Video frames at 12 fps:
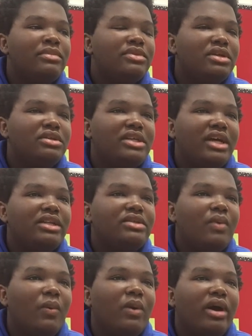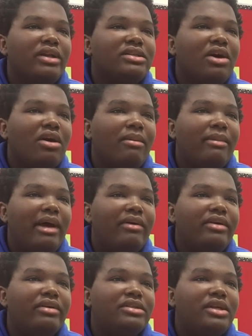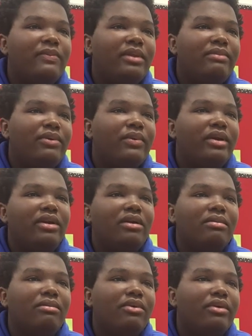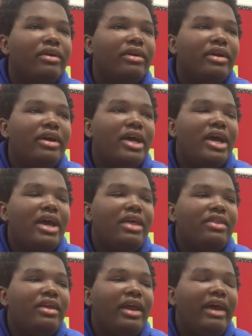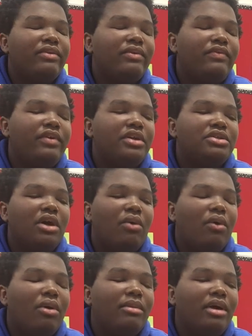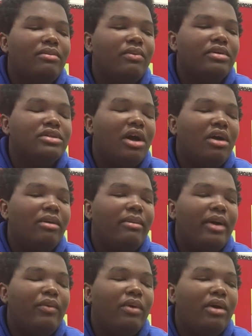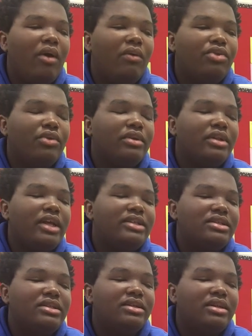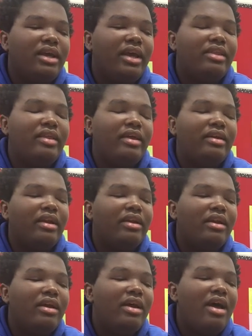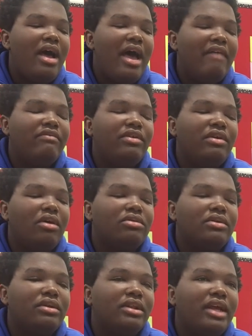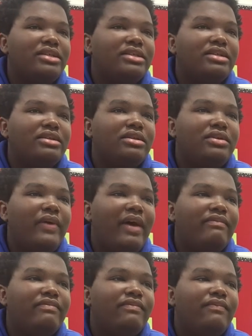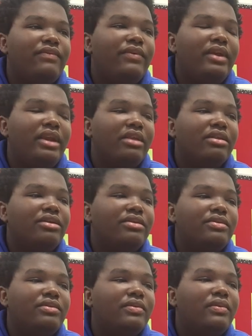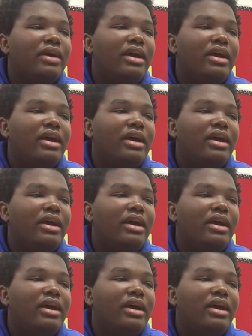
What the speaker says: so tell us what we're going to talk about. It'll typically be written on the board. Then after we finish our warm up, we'll go through the lesson. And then after you go through the lesson, you can either do